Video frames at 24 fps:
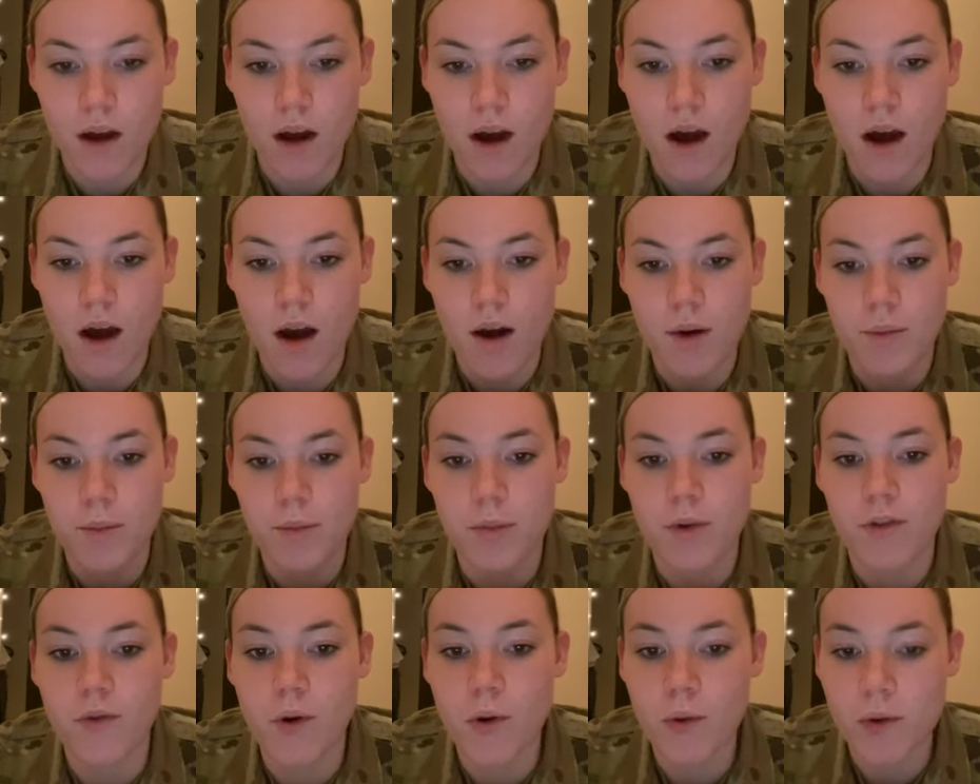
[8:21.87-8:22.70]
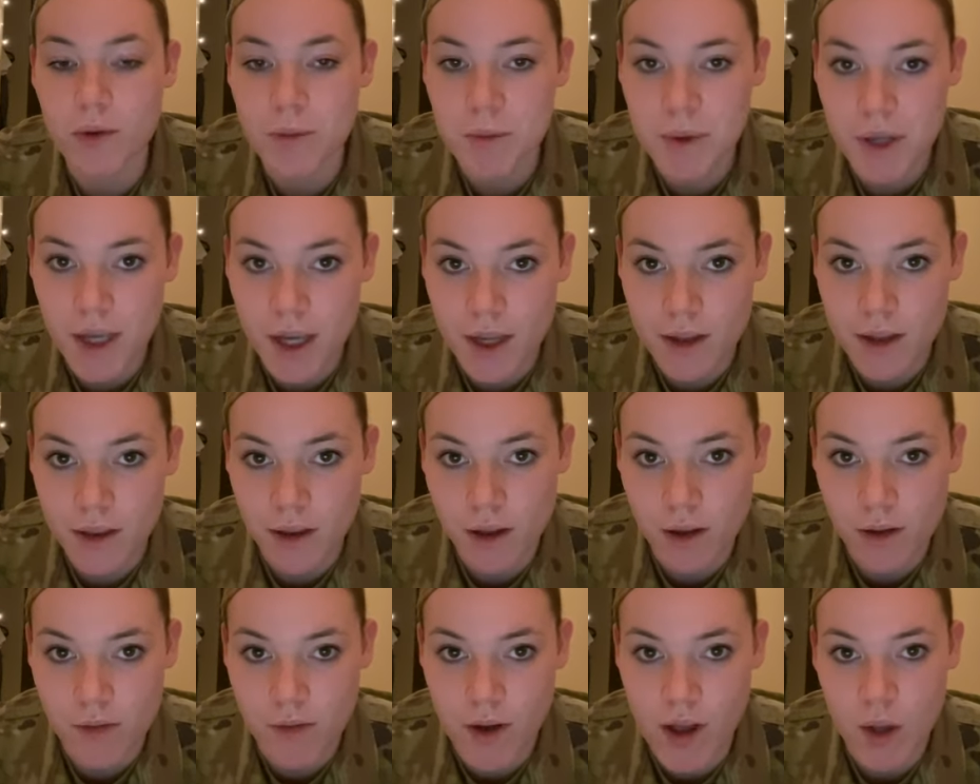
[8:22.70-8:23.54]
Um, before we begin
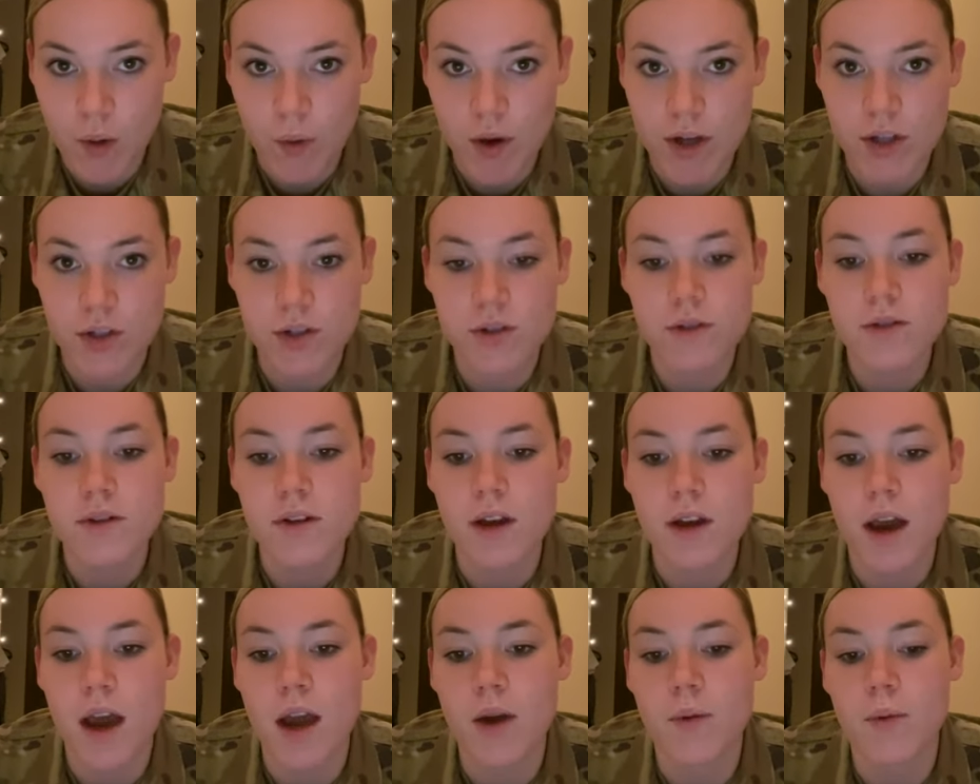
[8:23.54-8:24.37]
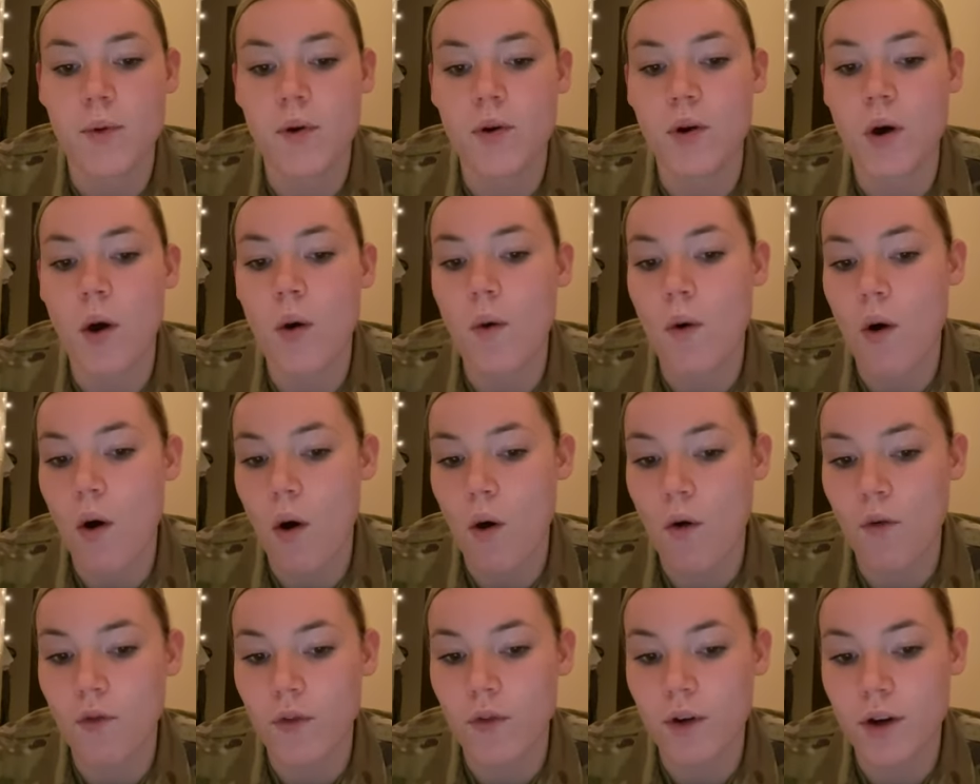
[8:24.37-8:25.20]
the evaluations, I will go
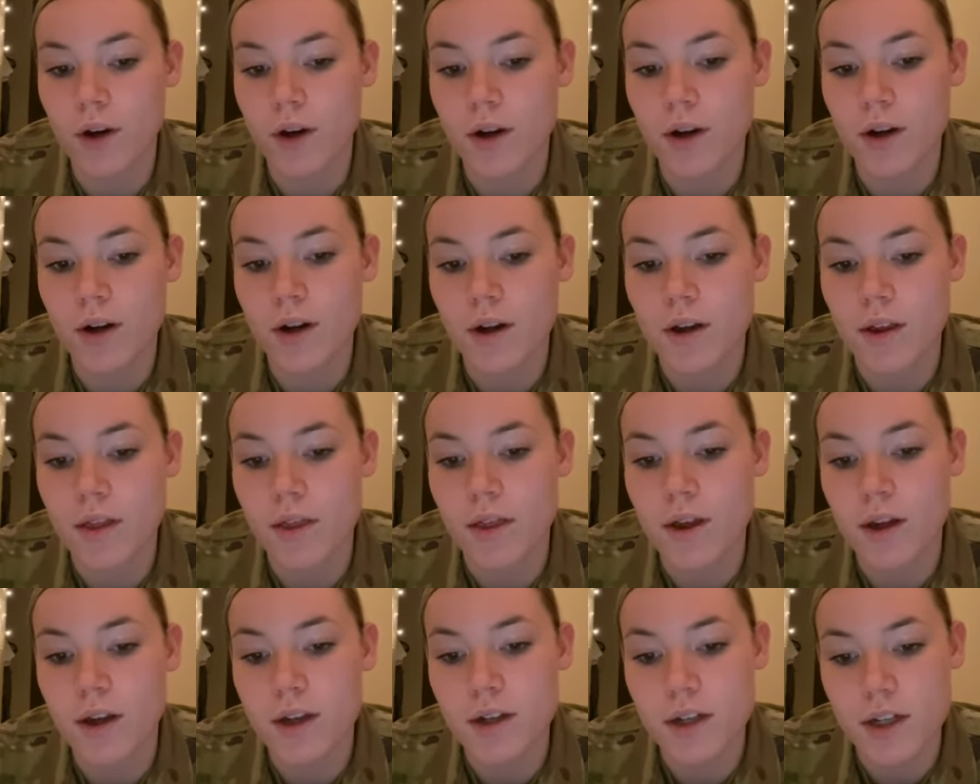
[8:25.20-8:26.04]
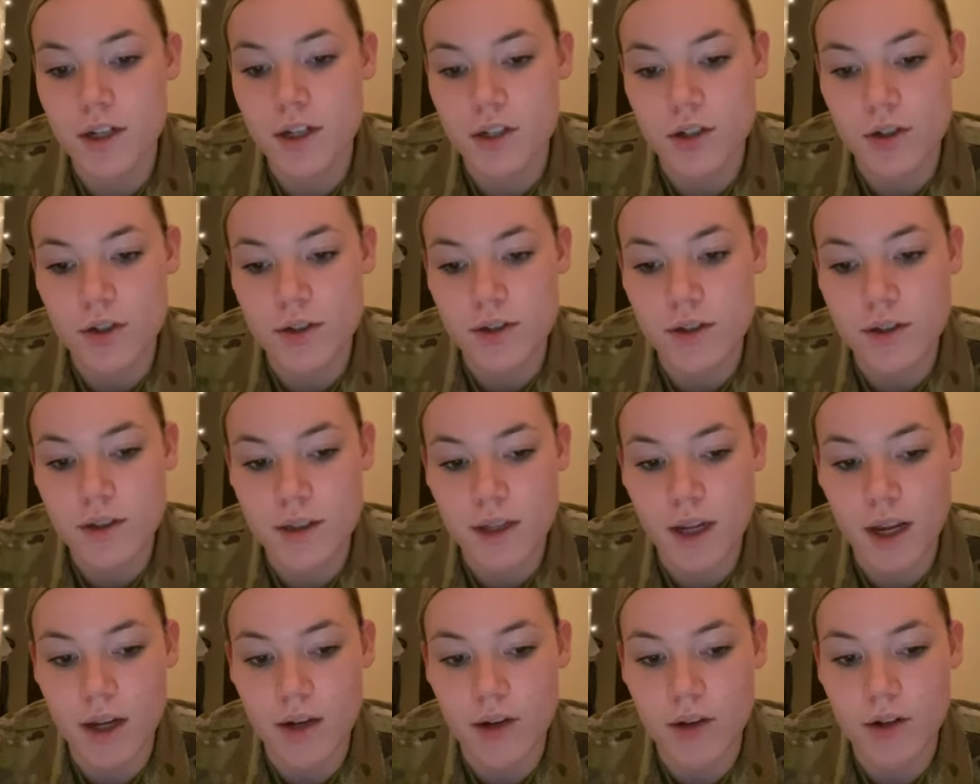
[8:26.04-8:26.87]
over the conditions and
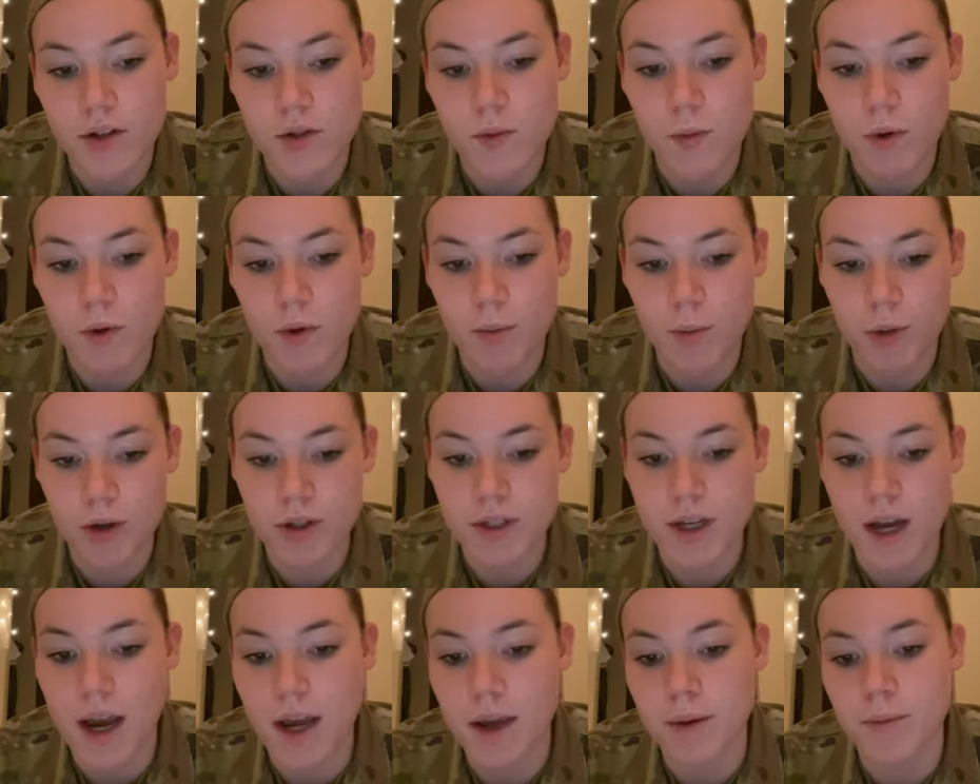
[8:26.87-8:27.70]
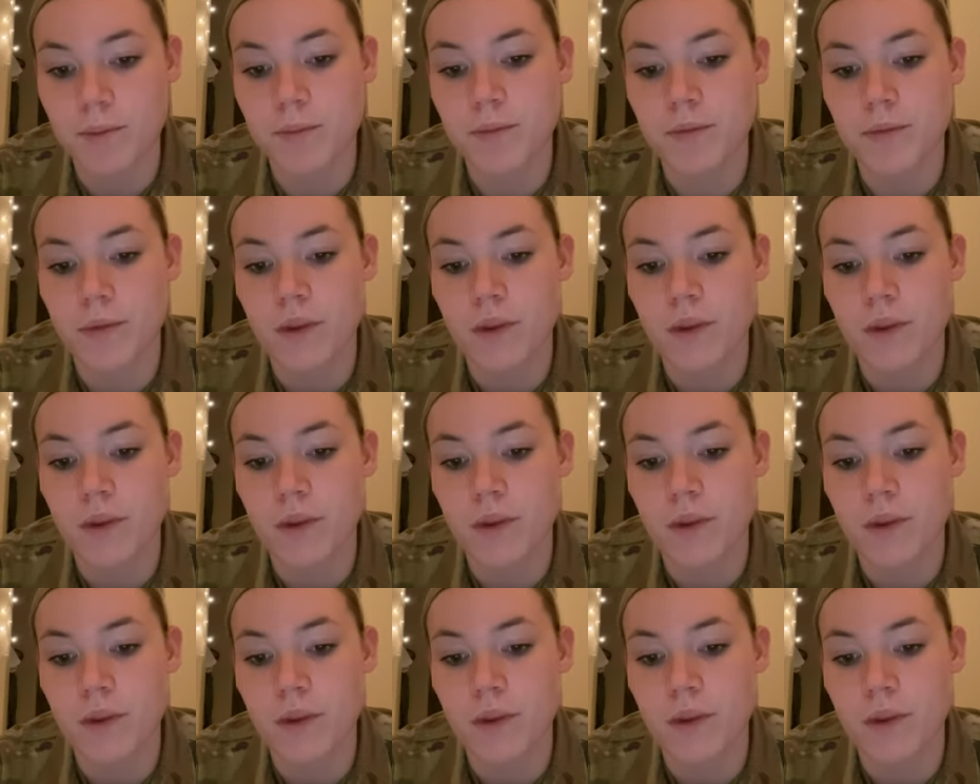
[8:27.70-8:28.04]
standards one more time.